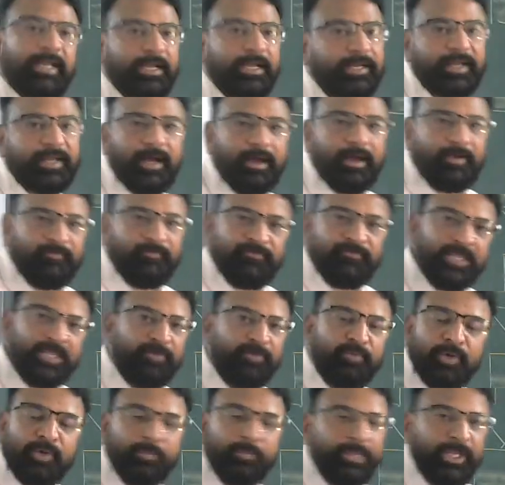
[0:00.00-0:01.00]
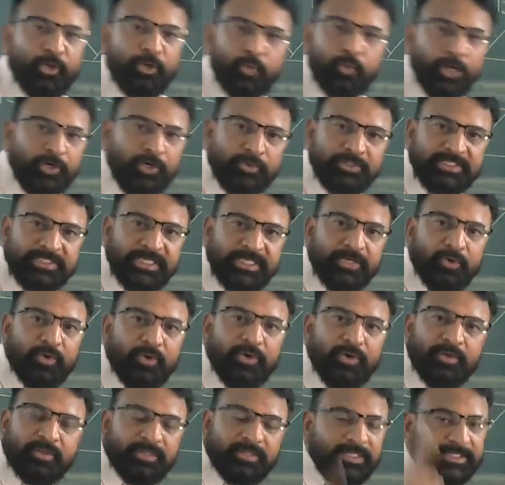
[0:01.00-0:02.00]
Delta V will be equal to
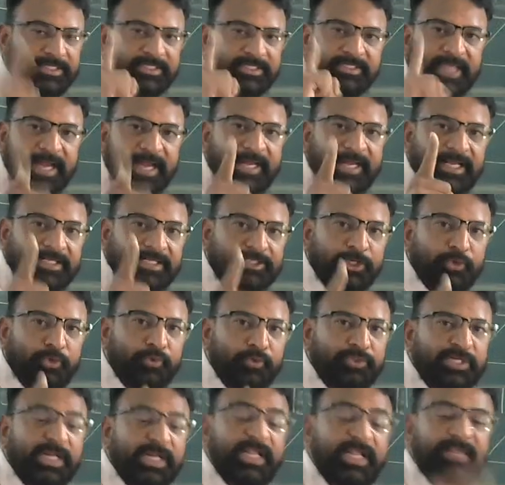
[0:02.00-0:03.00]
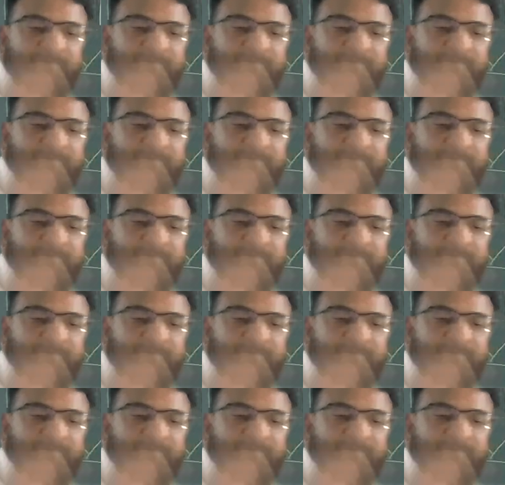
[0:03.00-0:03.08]
0. This is the ideal solution.